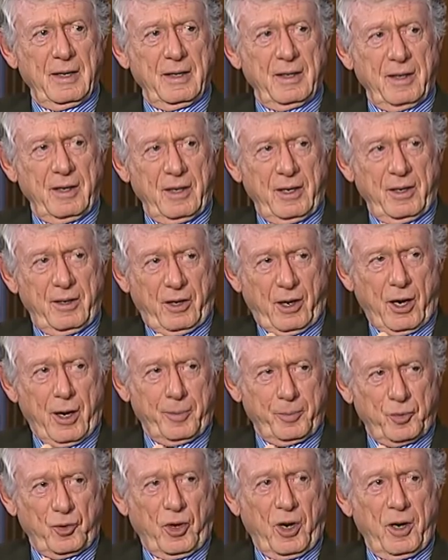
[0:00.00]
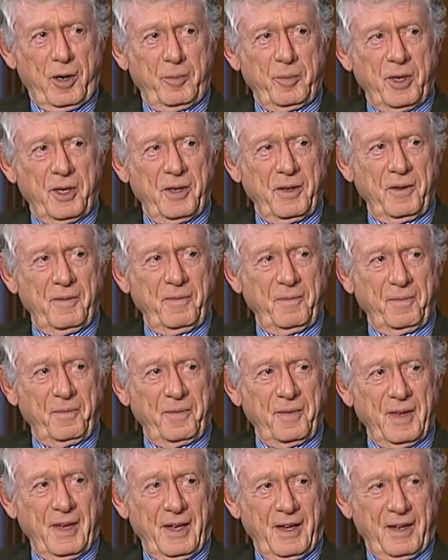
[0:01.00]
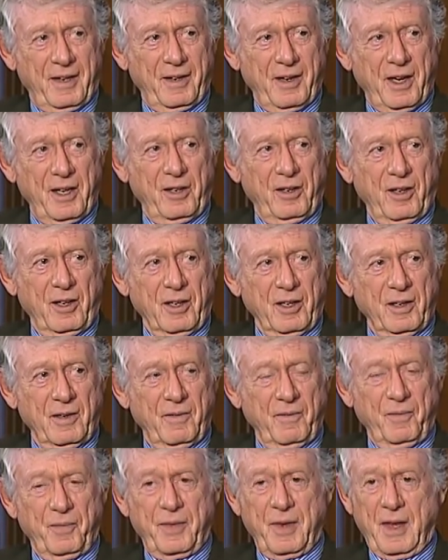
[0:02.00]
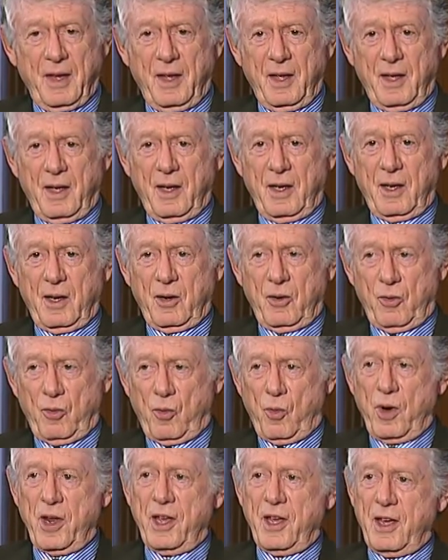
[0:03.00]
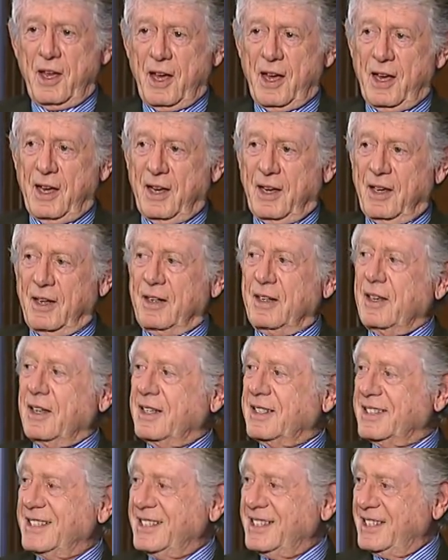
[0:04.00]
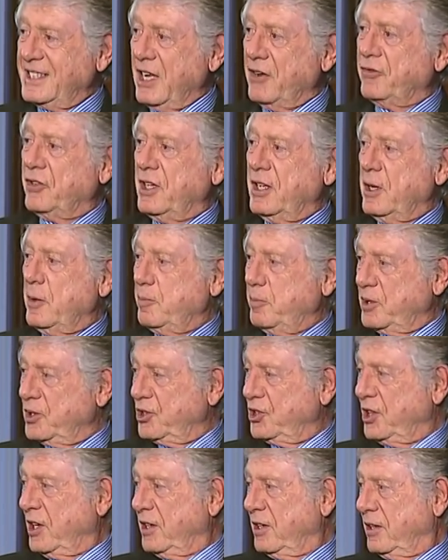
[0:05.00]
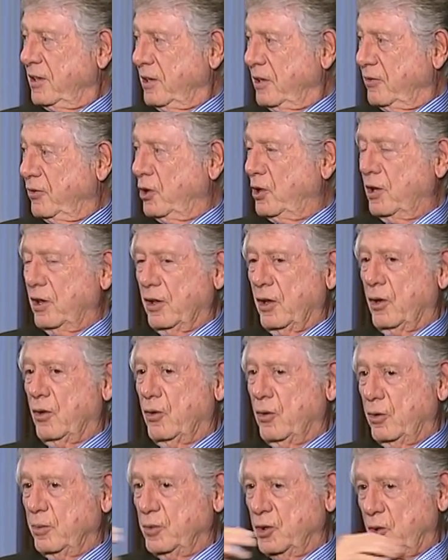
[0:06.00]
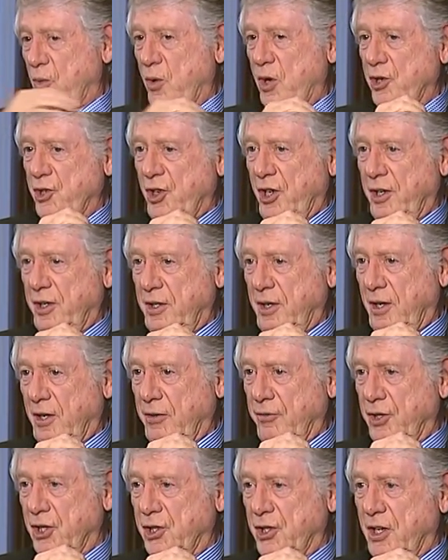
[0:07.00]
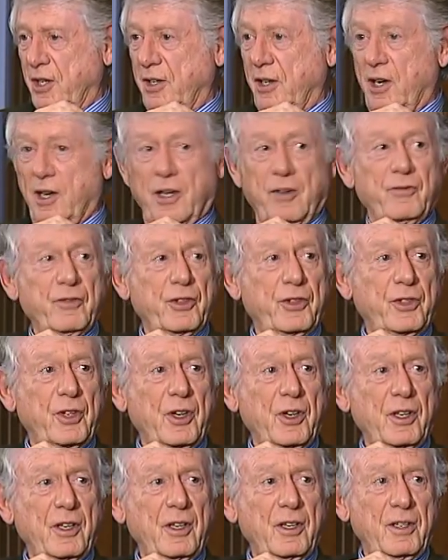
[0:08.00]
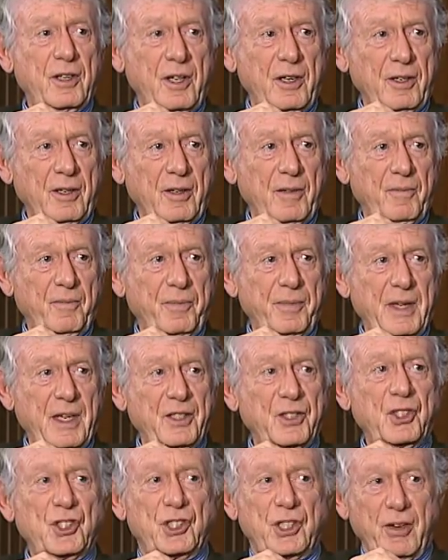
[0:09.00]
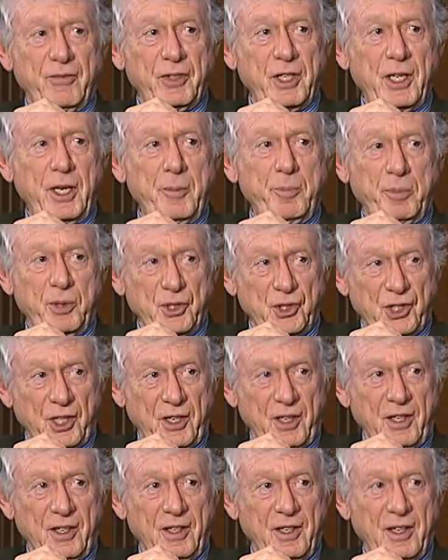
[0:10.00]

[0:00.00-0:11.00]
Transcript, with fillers: the cop drama, and Nightline, we had 70% of all the homes watching television at 11.30 at night. Really? 70%.